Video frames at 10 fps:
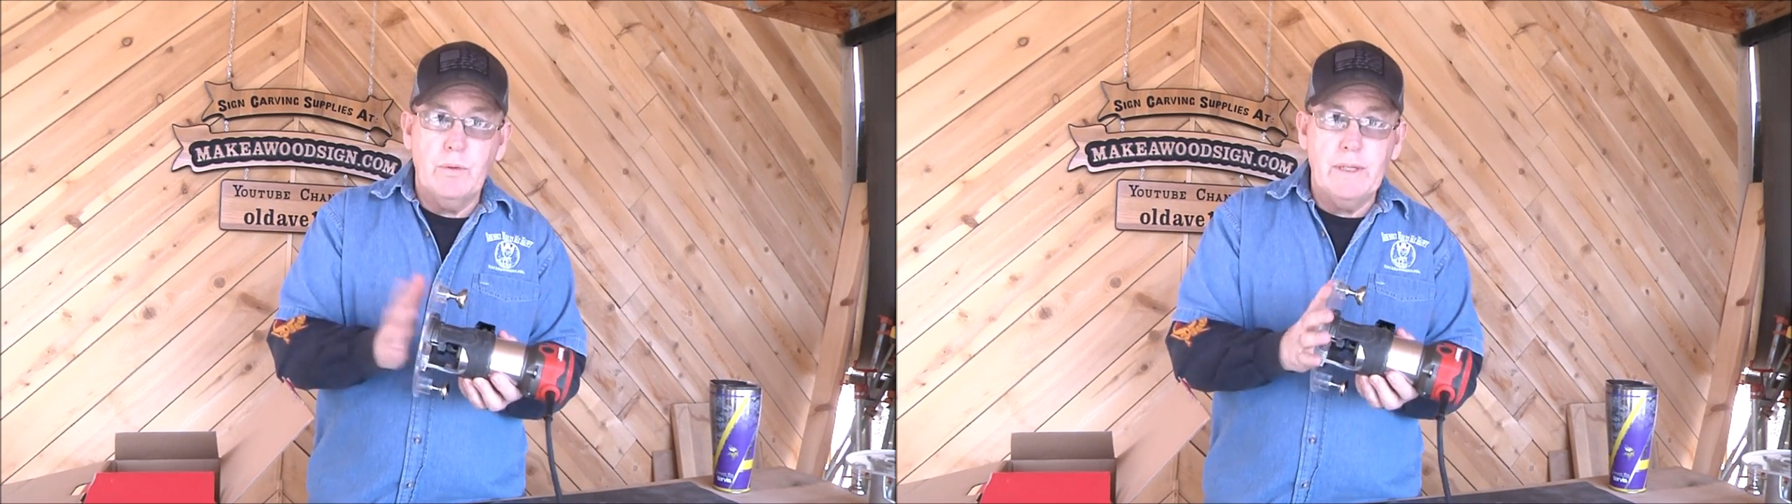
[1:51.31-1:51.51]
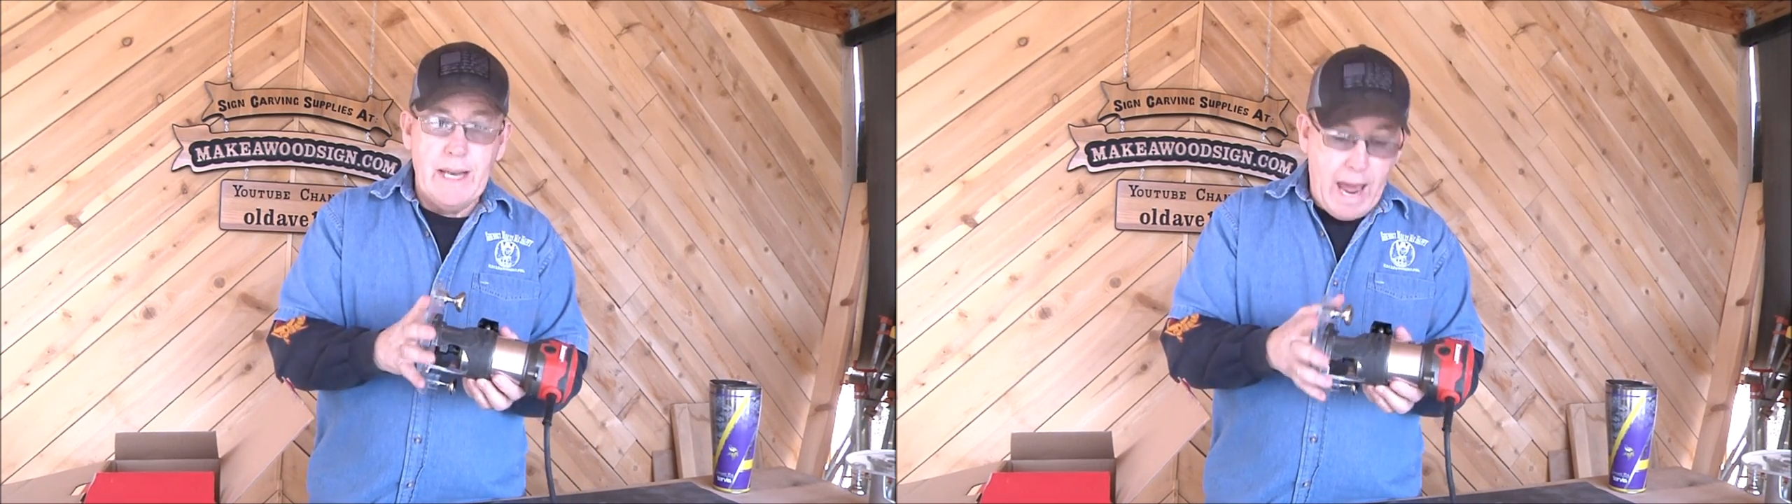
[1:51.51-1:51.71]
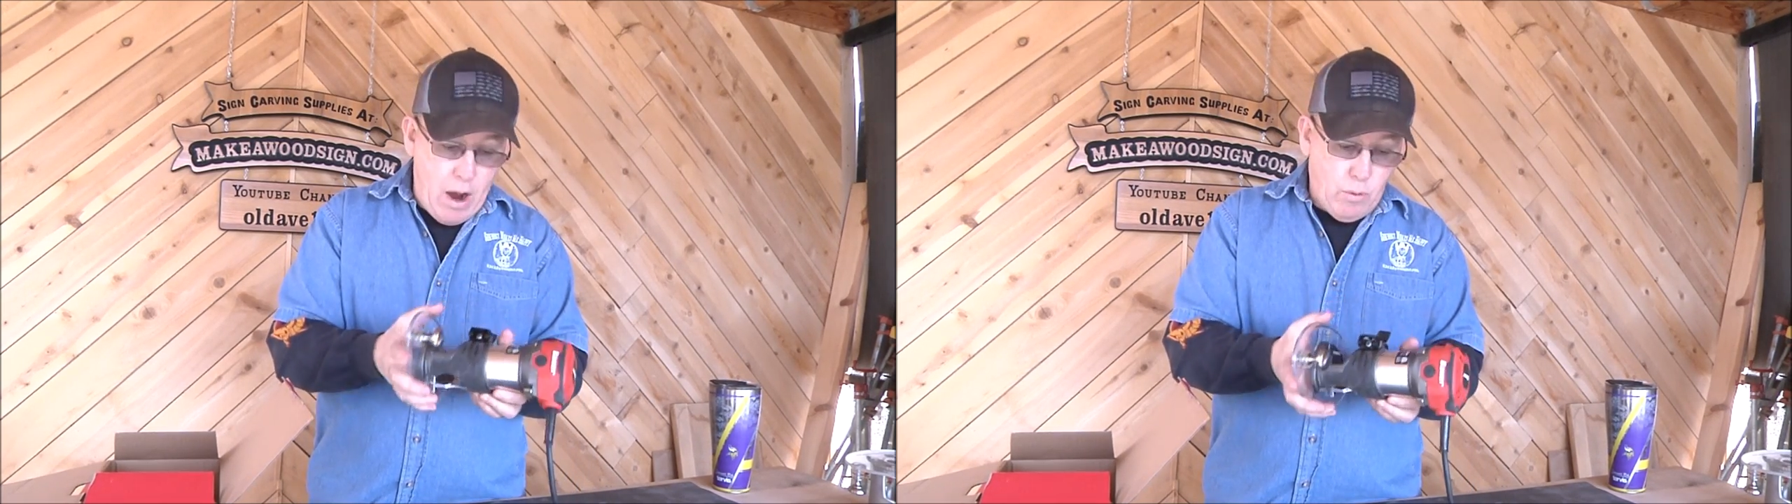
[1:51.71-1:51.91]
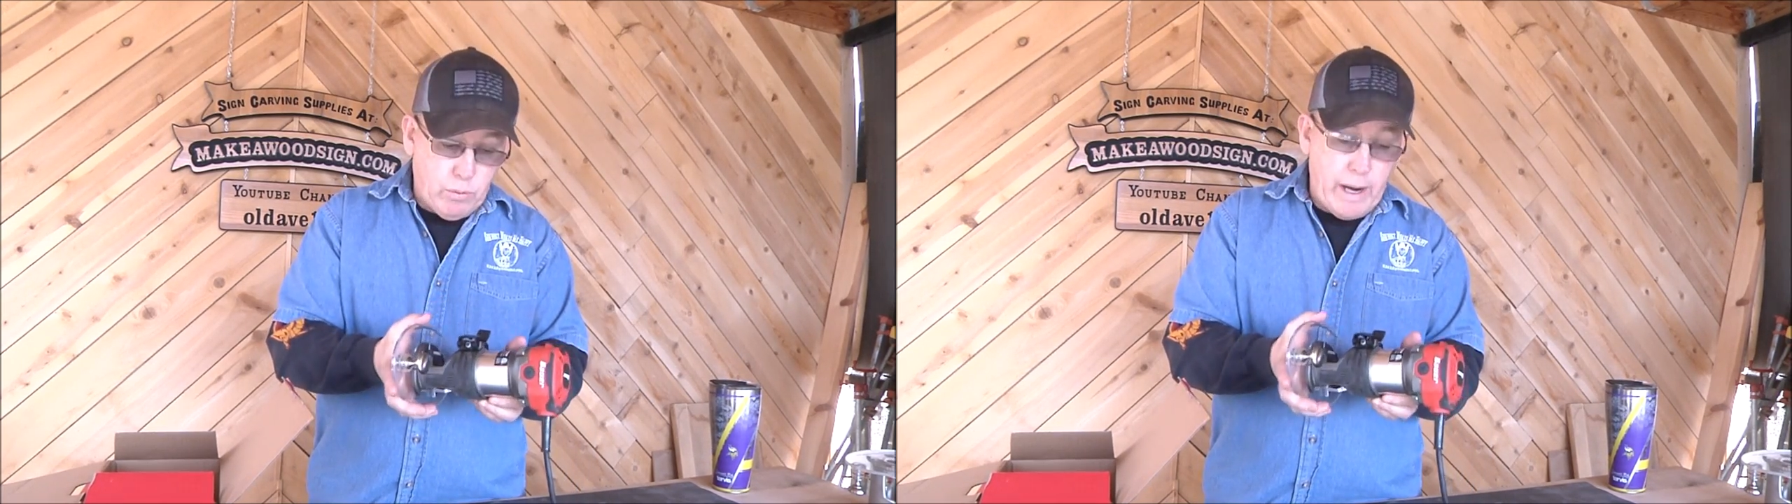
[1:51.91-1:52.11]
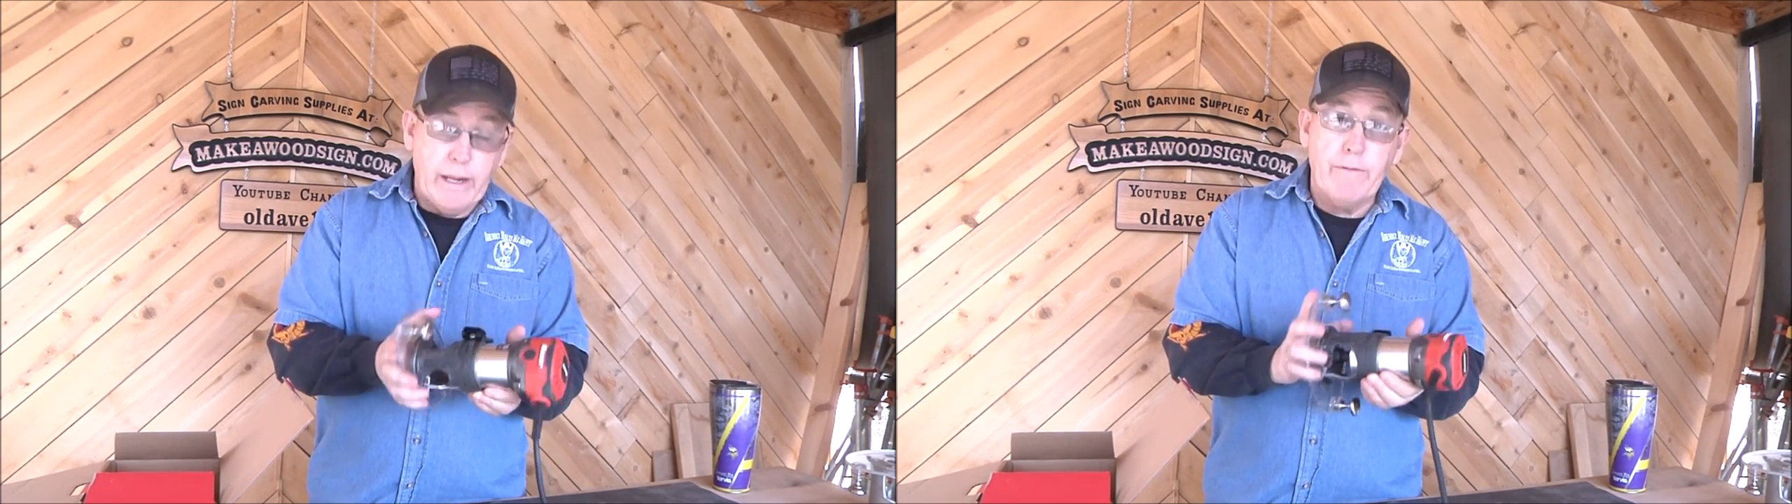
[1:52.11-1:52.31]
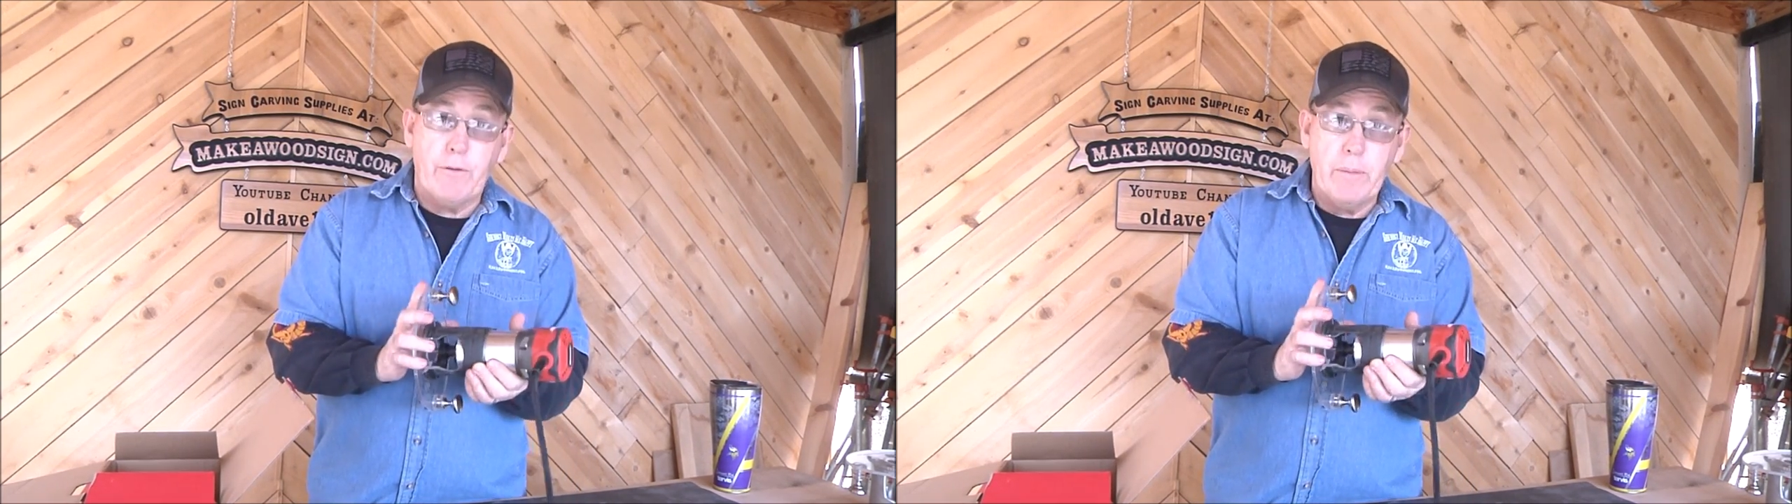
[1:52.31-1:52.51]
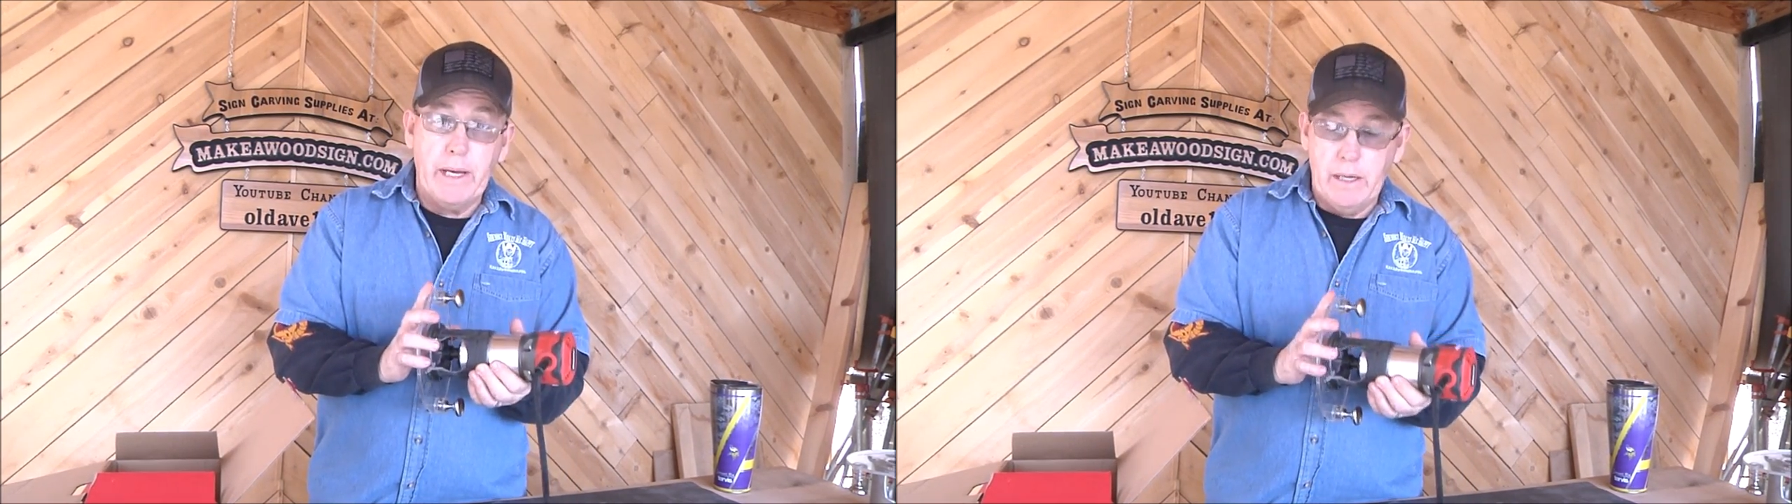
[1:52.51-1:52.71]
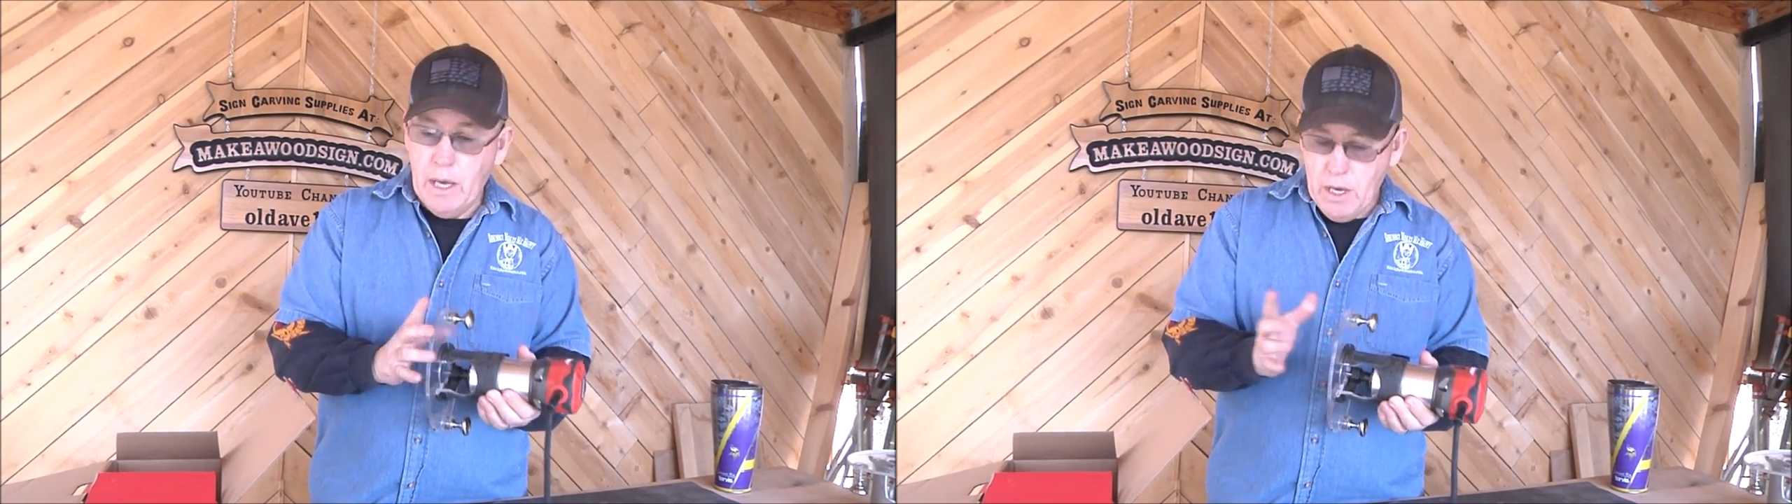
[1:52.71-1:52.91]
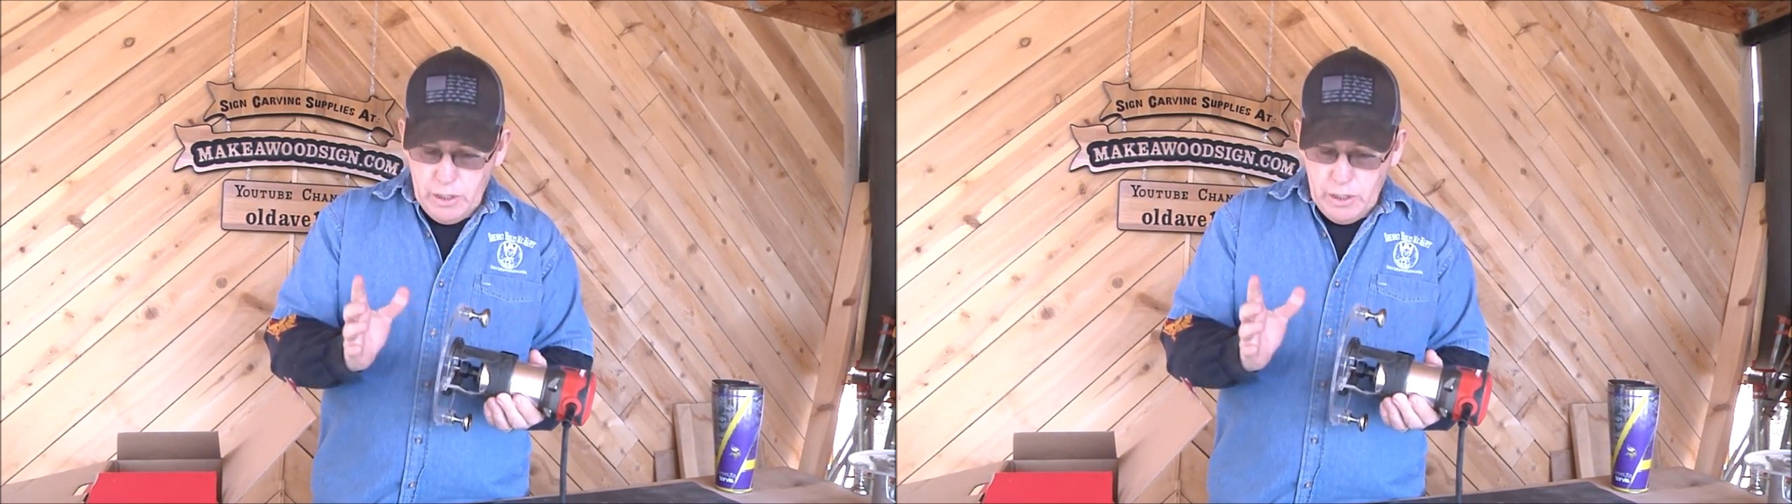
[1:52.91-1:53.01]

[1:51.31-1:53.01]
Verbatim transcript: now ready for me